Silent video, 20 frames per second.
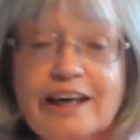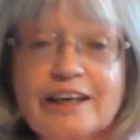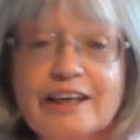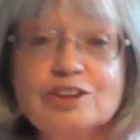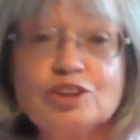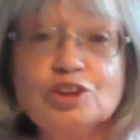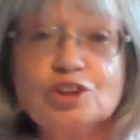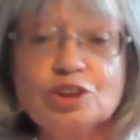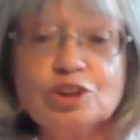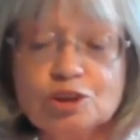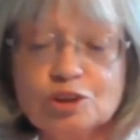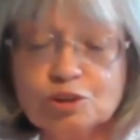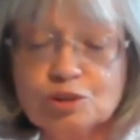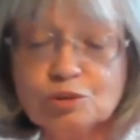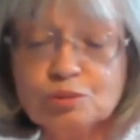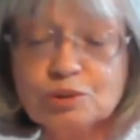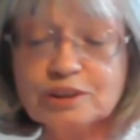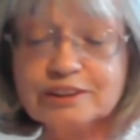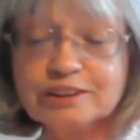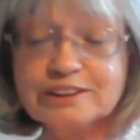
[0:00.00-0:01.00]
and
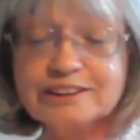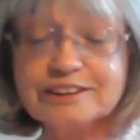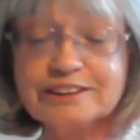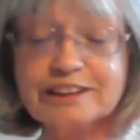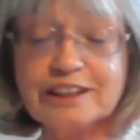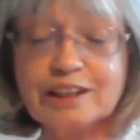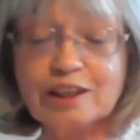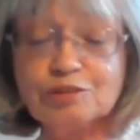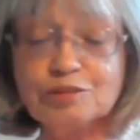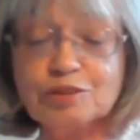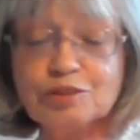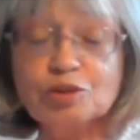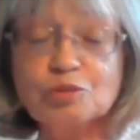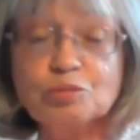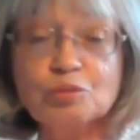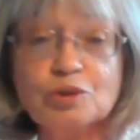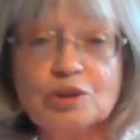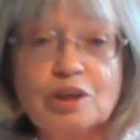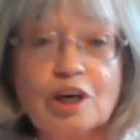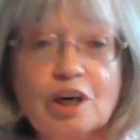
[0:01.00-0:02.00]
you will
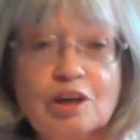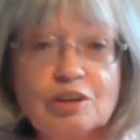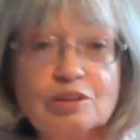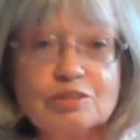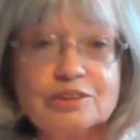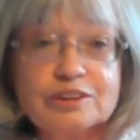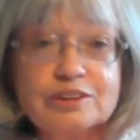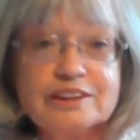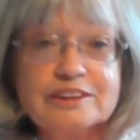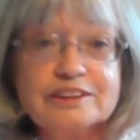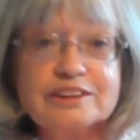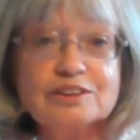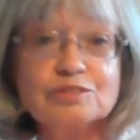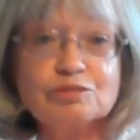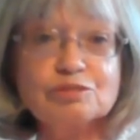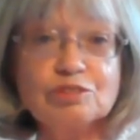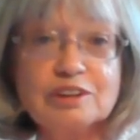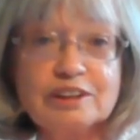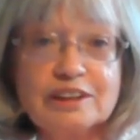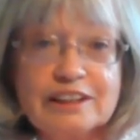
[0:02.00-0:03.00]
discover what wholeness
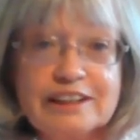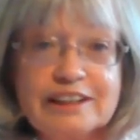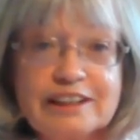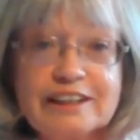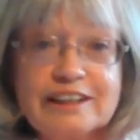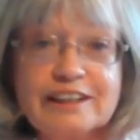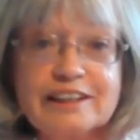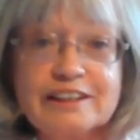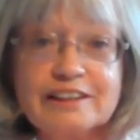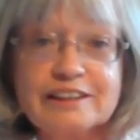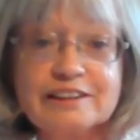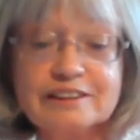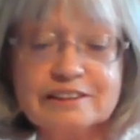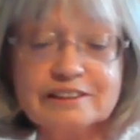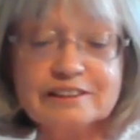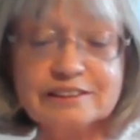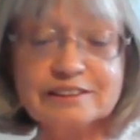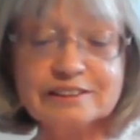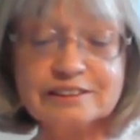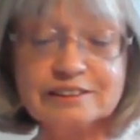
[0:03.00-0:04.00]
really
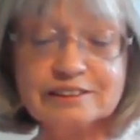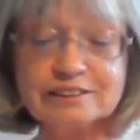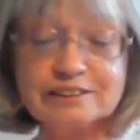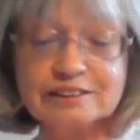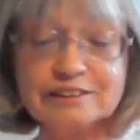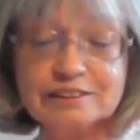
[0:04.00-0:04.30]
is.